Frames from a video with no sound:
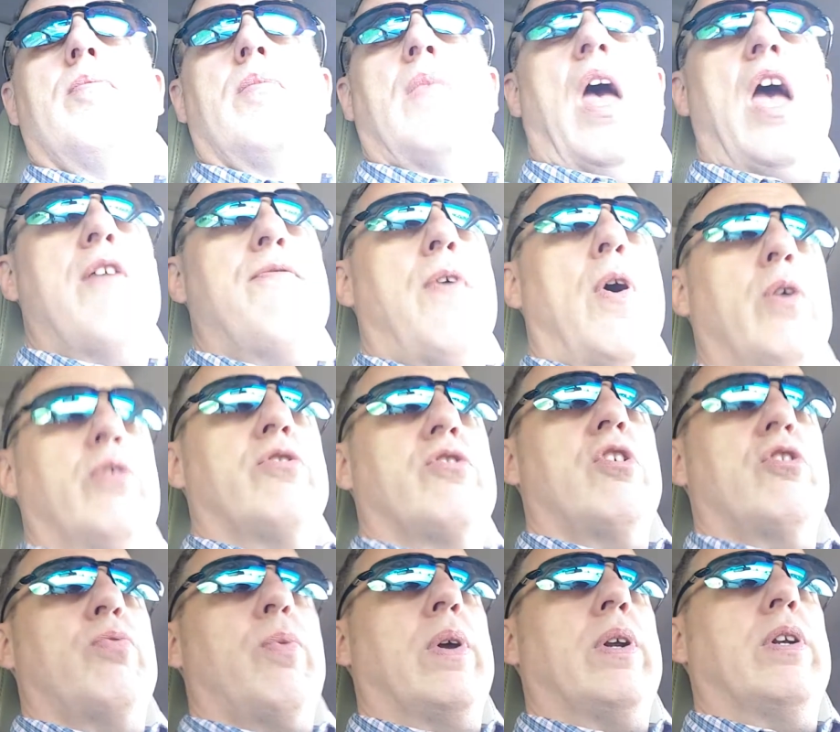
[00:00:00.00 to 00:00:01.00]
Hey folks,
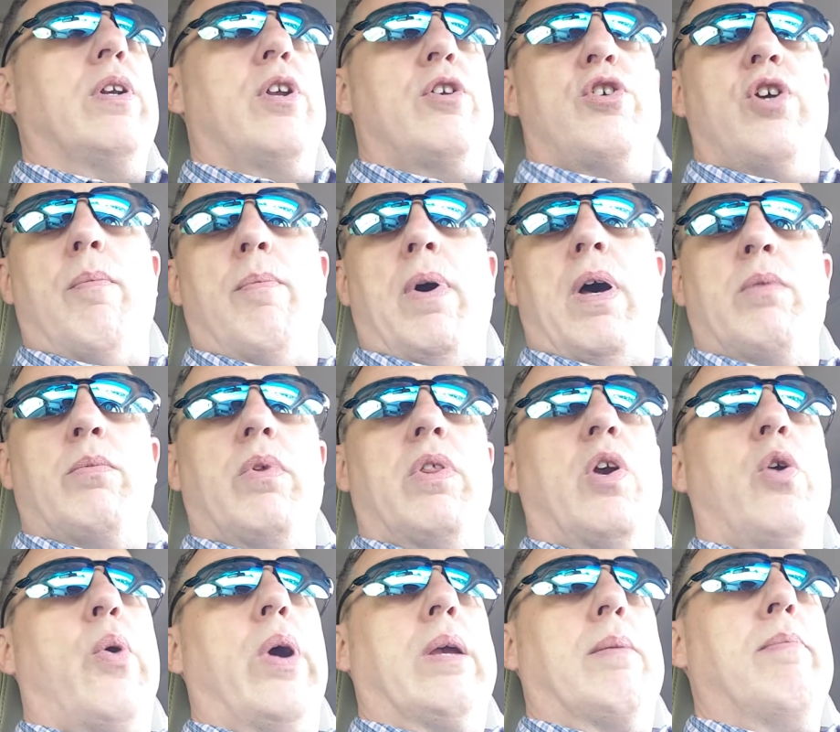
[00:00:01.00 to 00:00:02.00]
just wanted to jump on
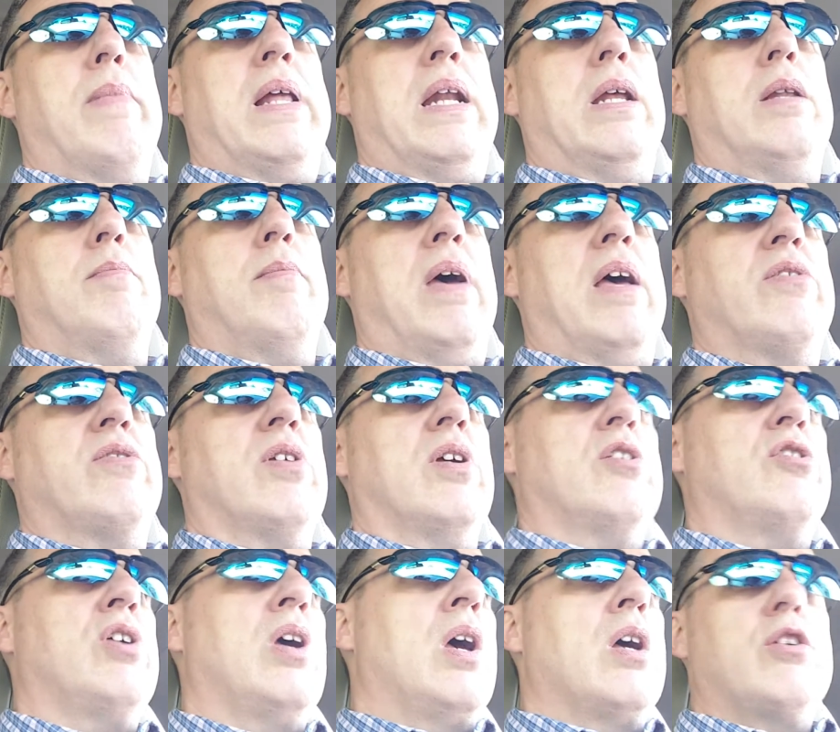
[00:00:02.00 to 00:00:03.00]
with a quick minute
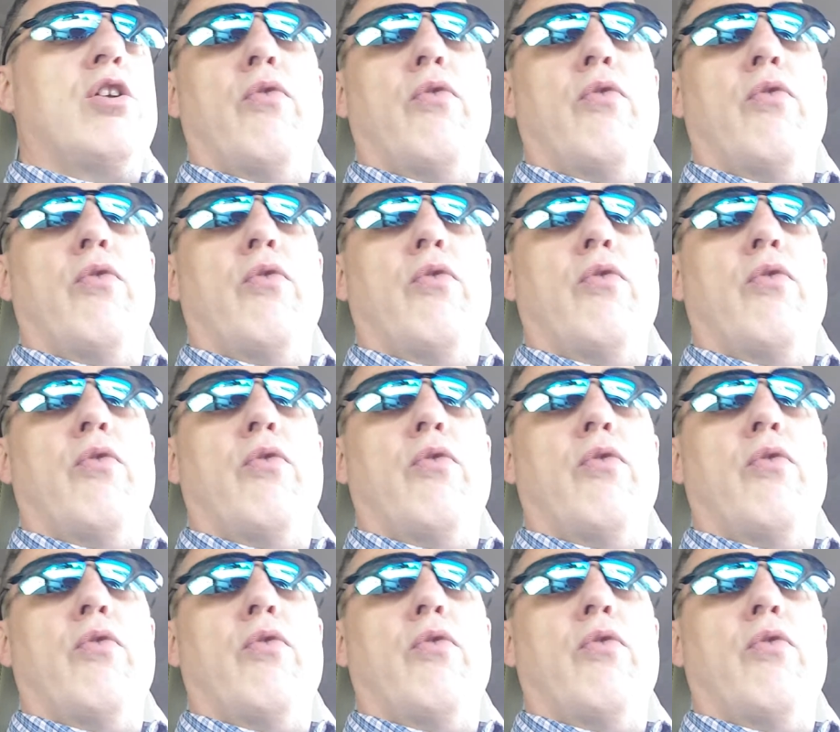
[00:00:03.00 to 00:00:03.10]
message.